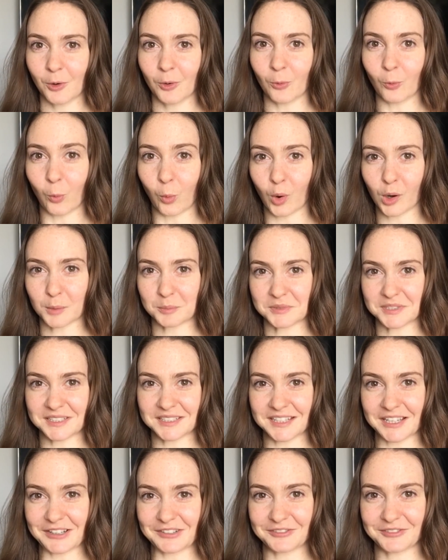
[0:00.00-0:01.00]
warped
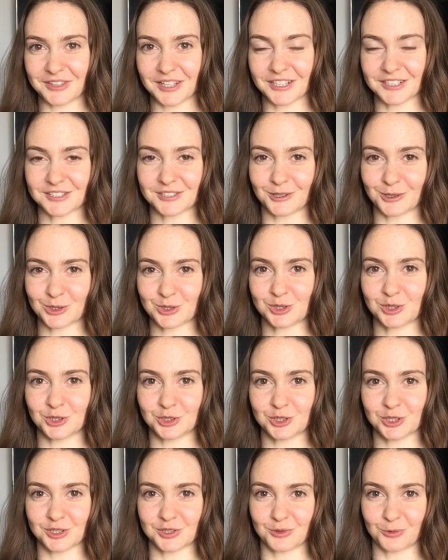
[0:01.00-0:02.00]
enough that it starts to
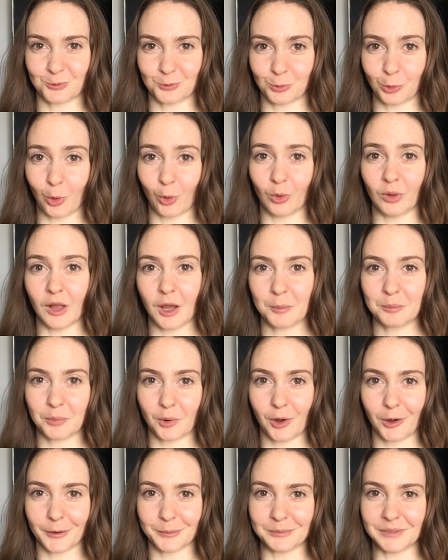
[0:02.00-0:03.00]
just roll up
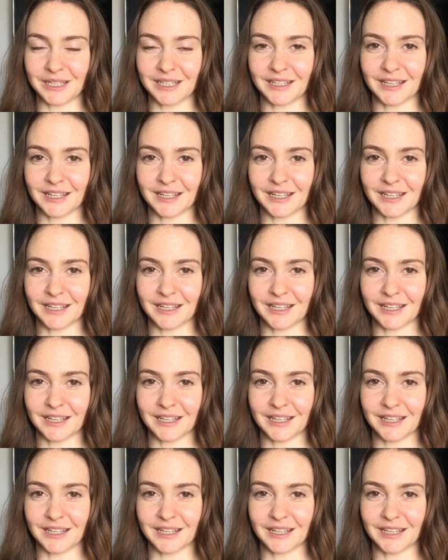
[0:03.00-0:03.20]
on me,